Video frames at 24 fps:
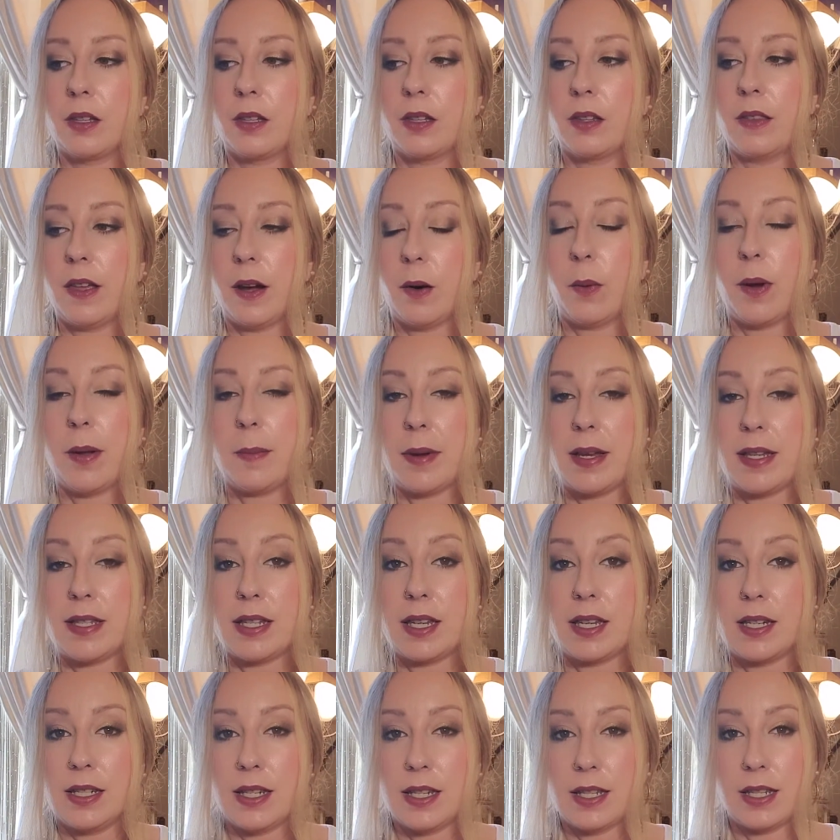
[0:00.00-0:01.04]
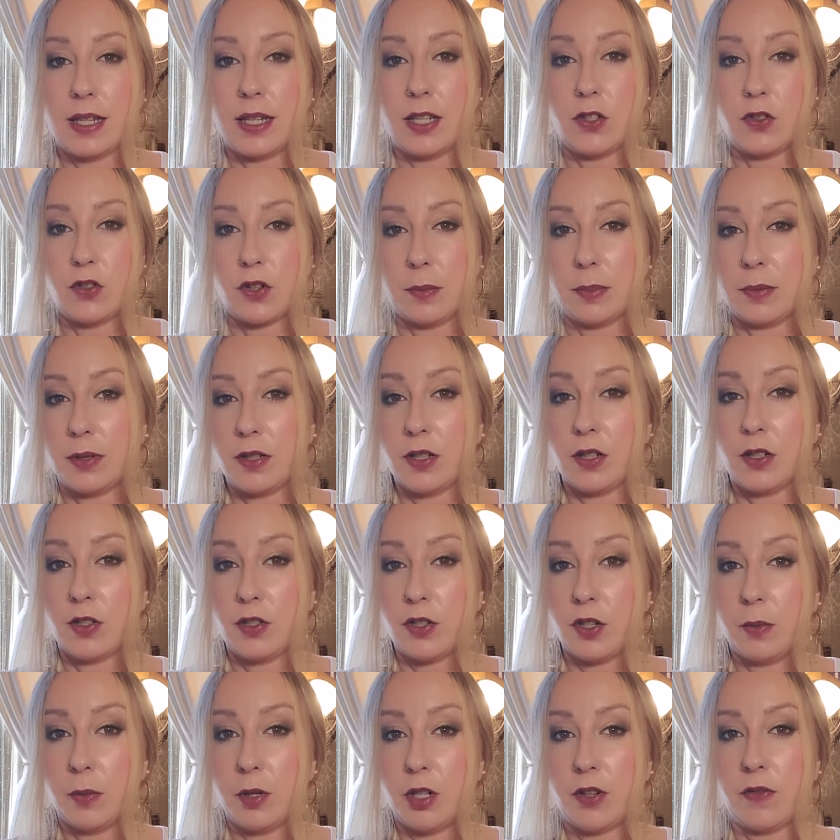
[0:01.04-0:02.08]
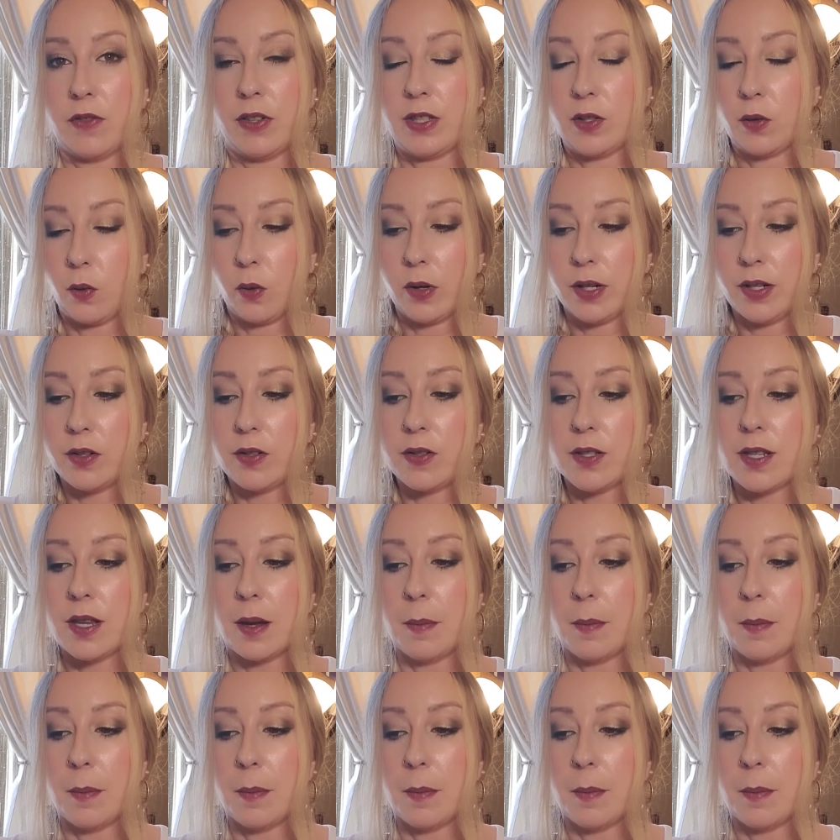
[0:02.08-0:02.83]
That way my skin doesn't get stripped too much of its oils,